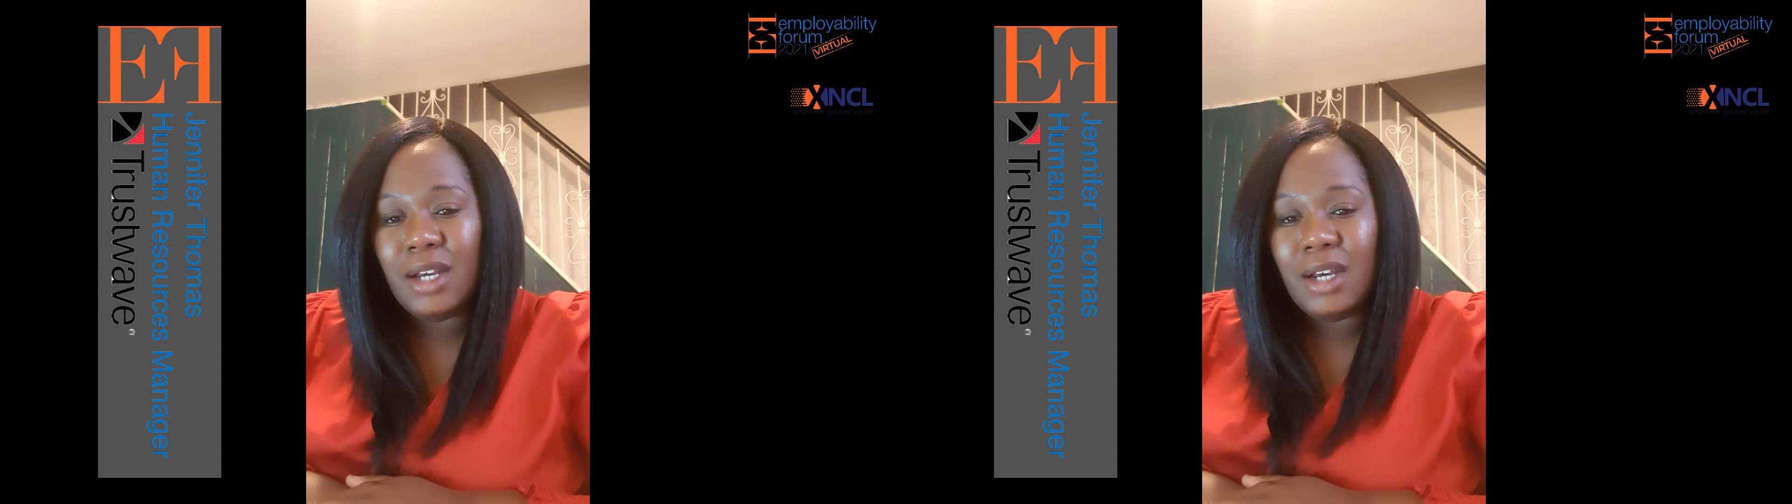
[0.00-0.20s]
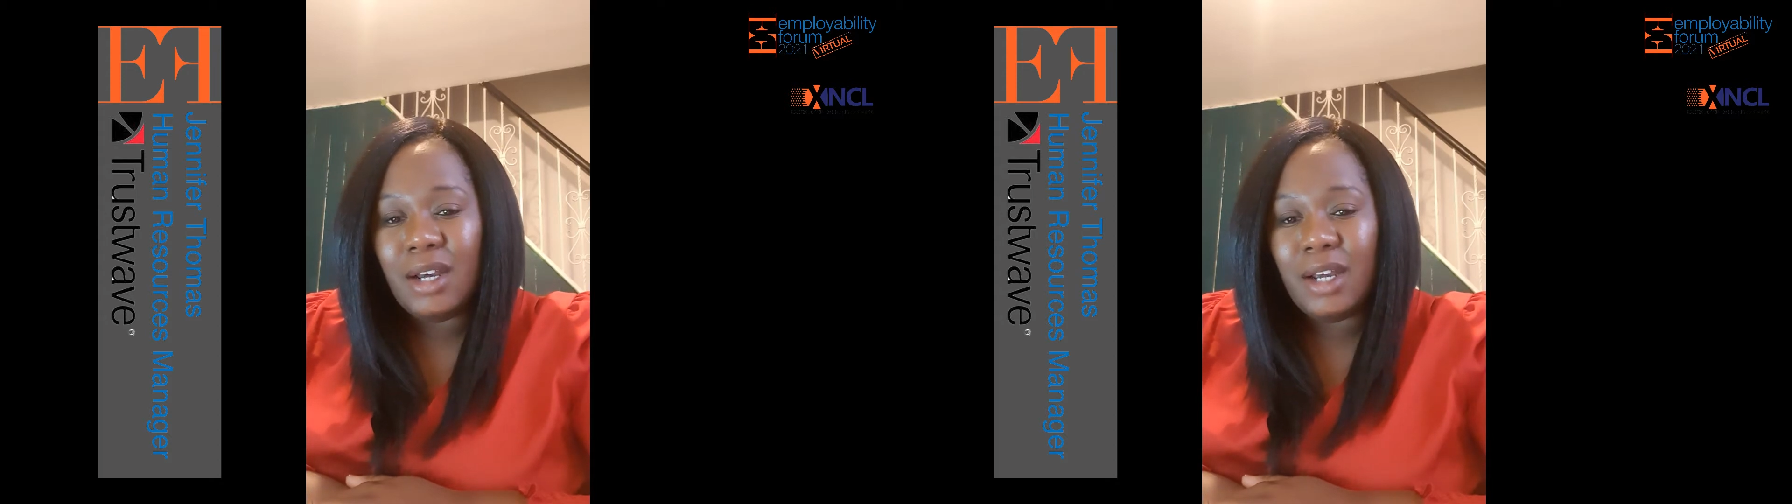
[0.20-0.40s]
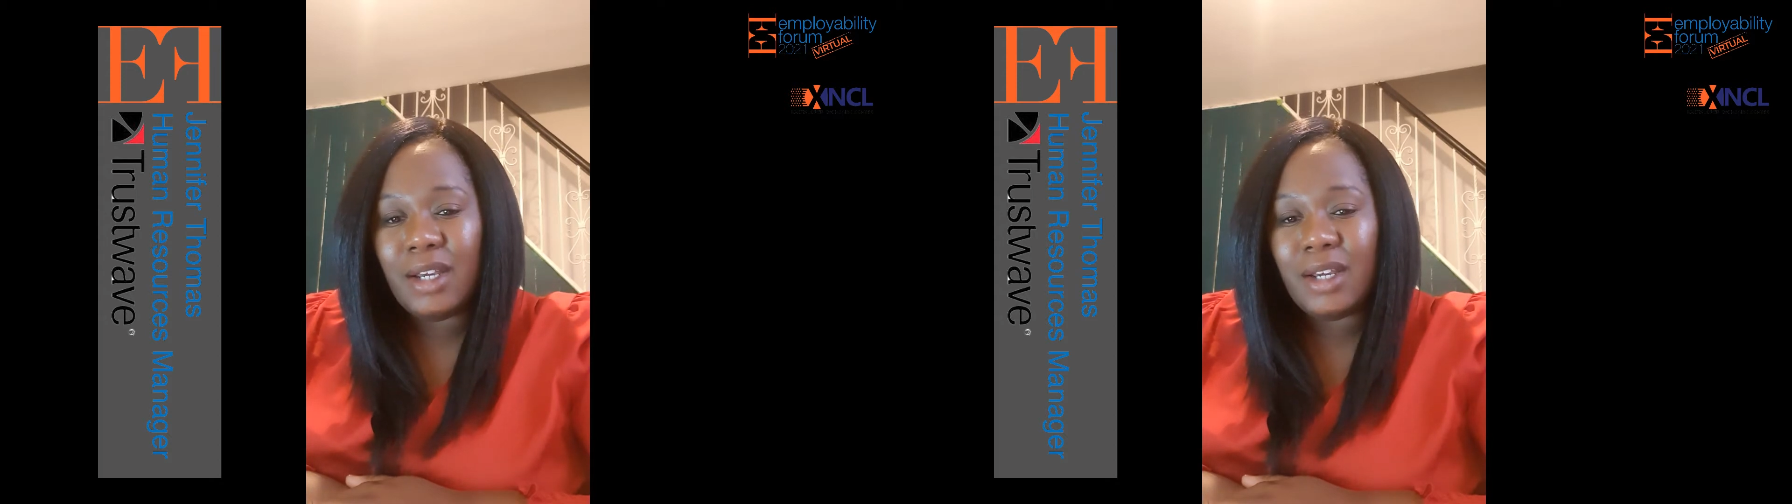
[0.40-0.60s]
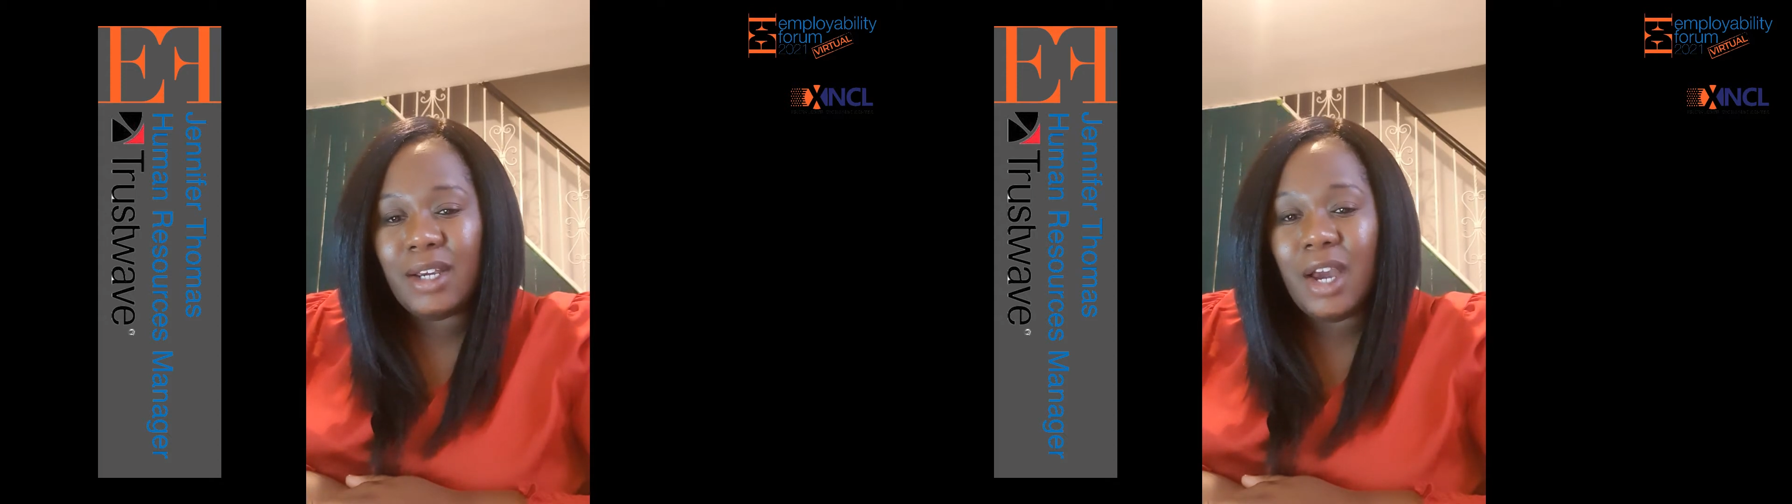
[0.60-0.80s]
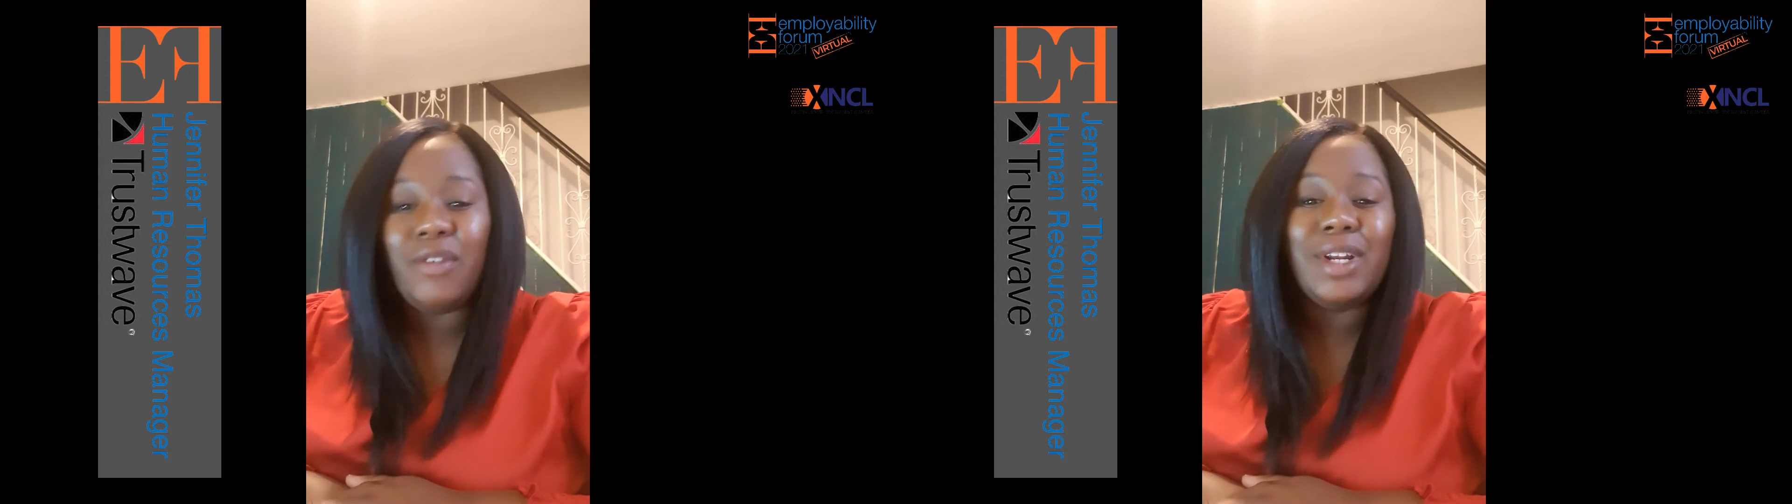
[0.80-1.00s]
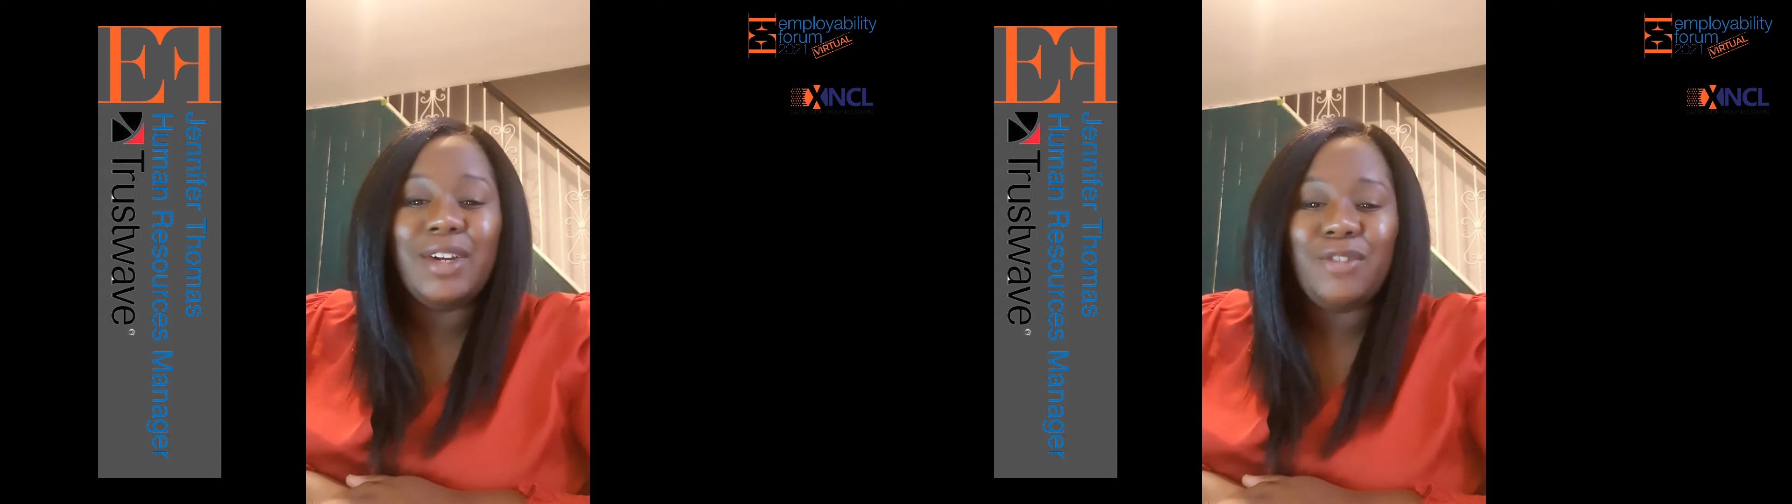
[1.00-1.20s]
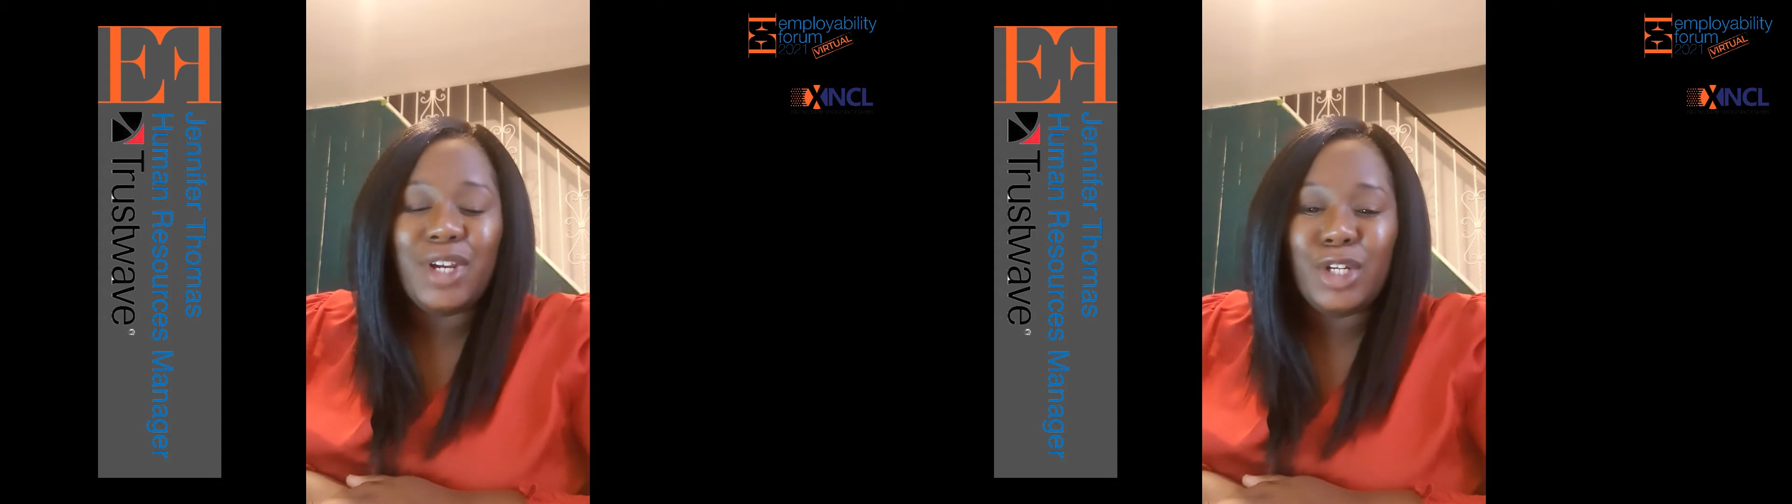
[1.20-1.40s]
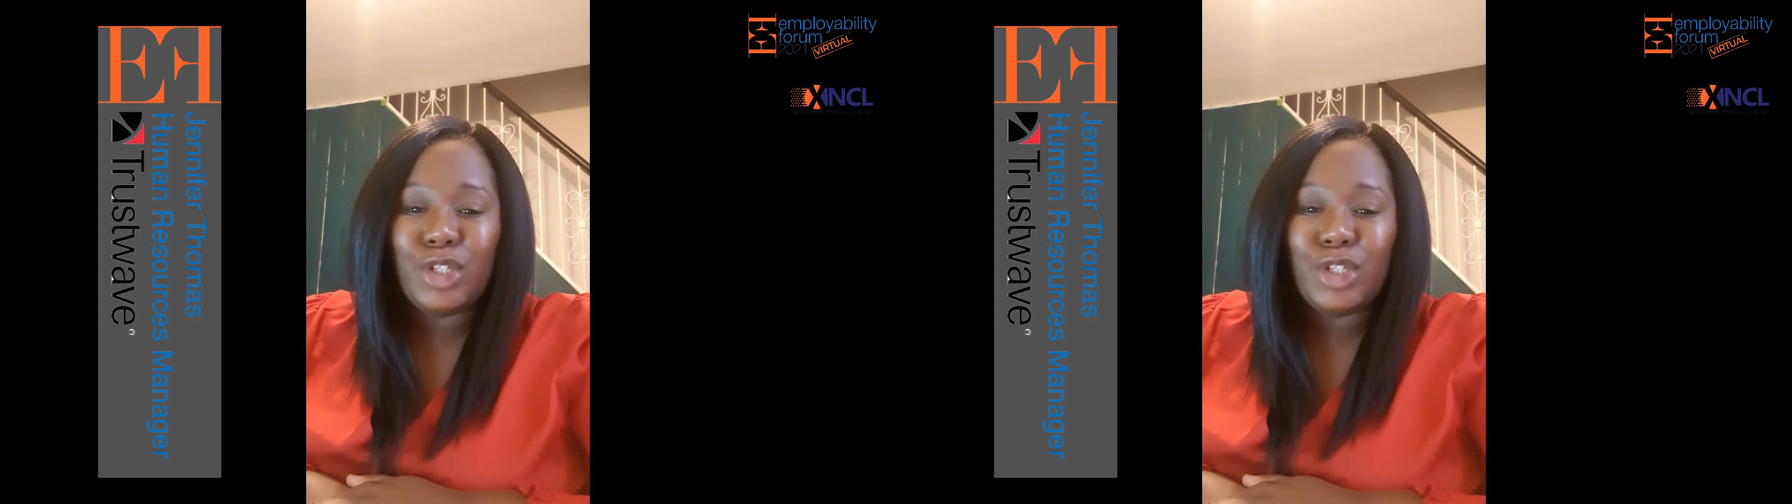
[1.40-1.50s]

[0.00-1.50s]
I currently read